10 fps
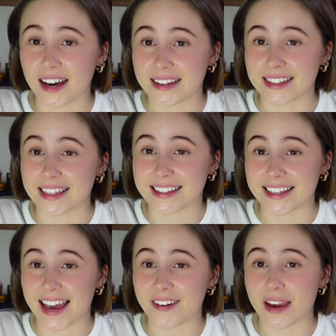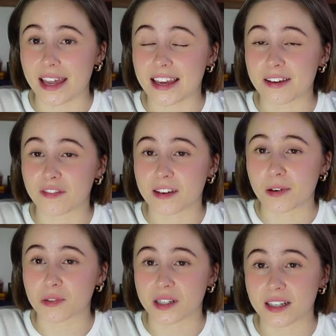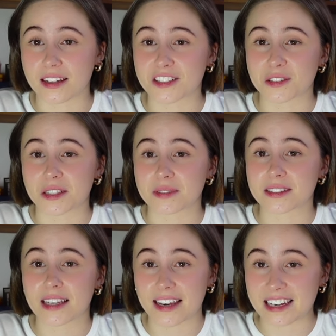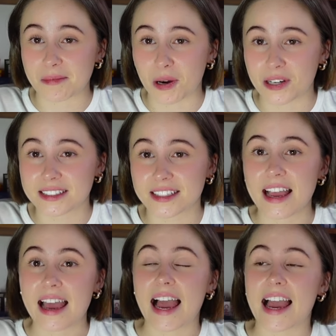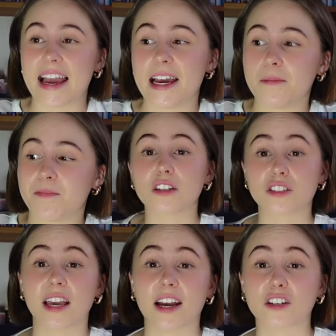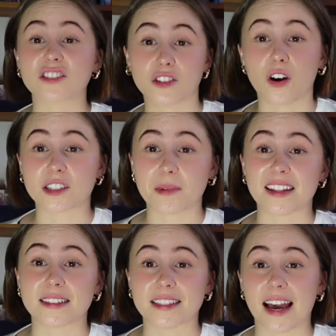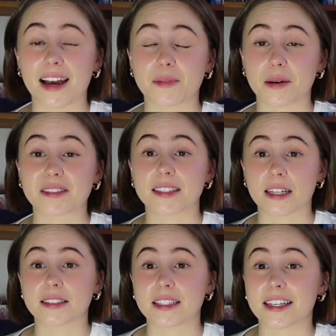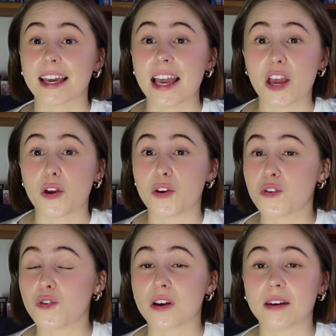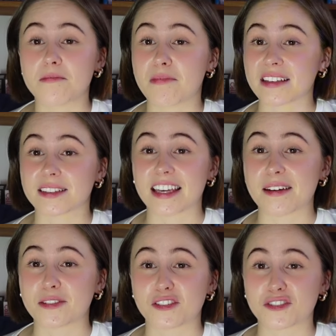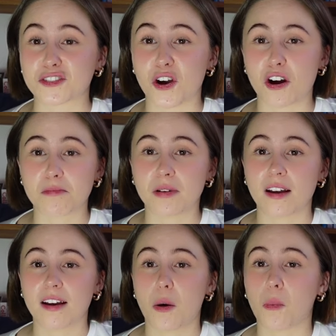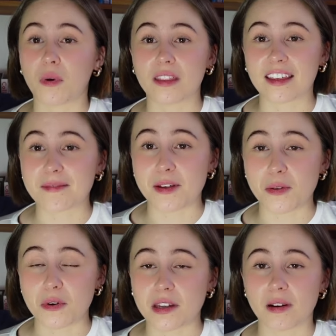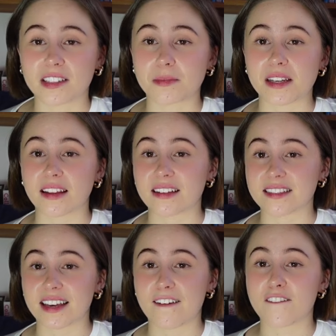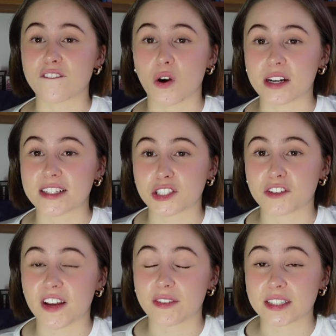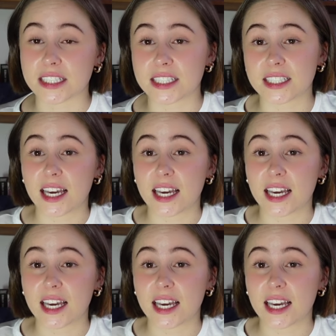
and they didn't have any females working there, so they were ticking a box. So yeah, I got stalked by this guy when I was 16 who basically came into the shop, wouldn't leave me alone. He must have been in his like 40s or 50s.